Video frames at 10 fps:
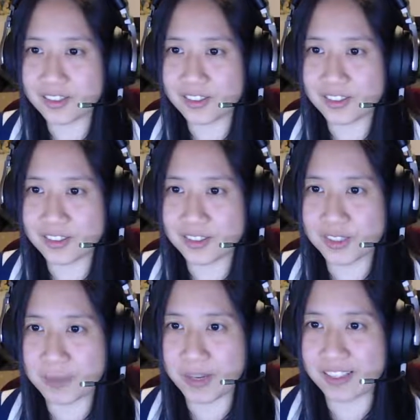to
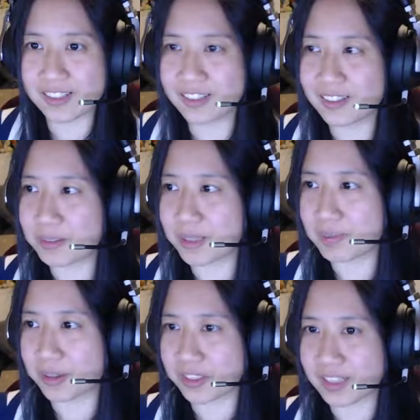spend a little bit
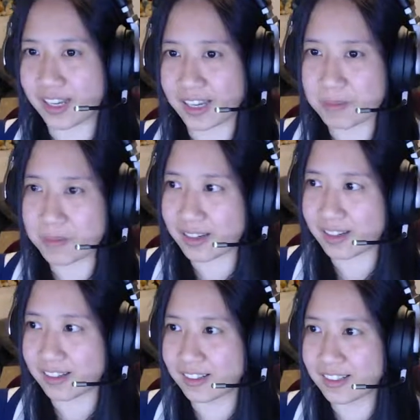more time
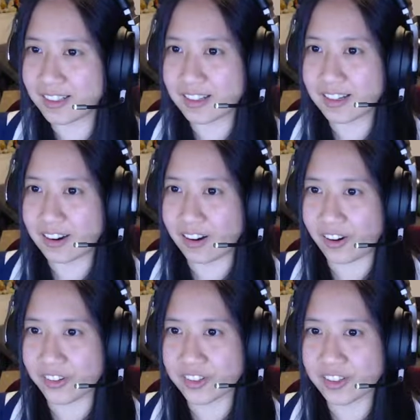
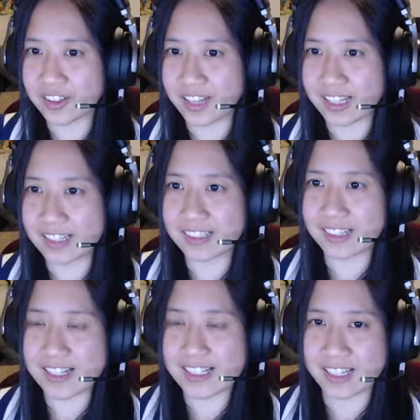on, like,
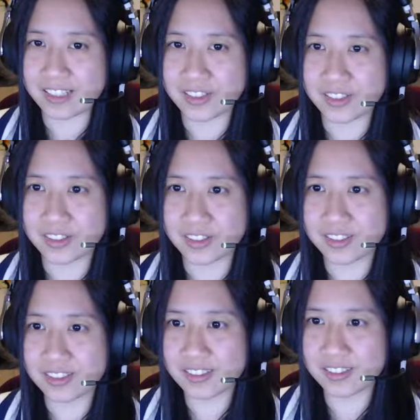let's say the
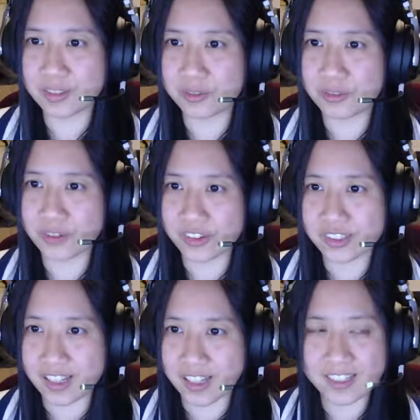front
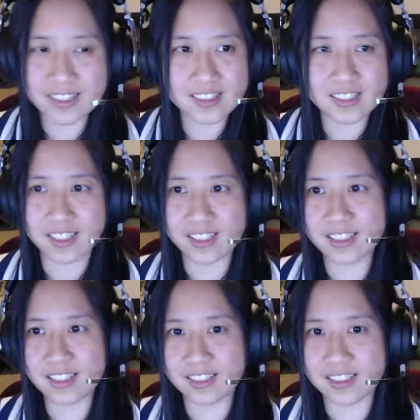lines, like
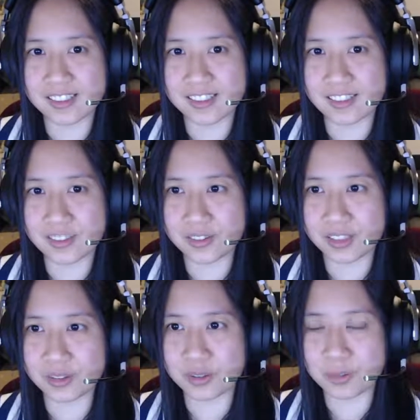of
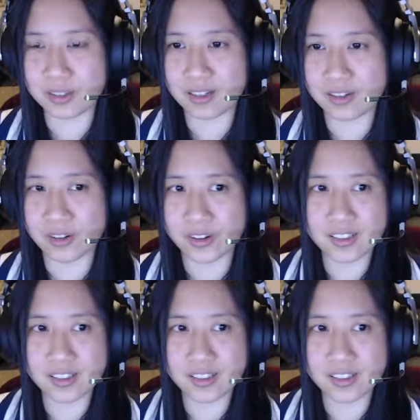Tatoeba, or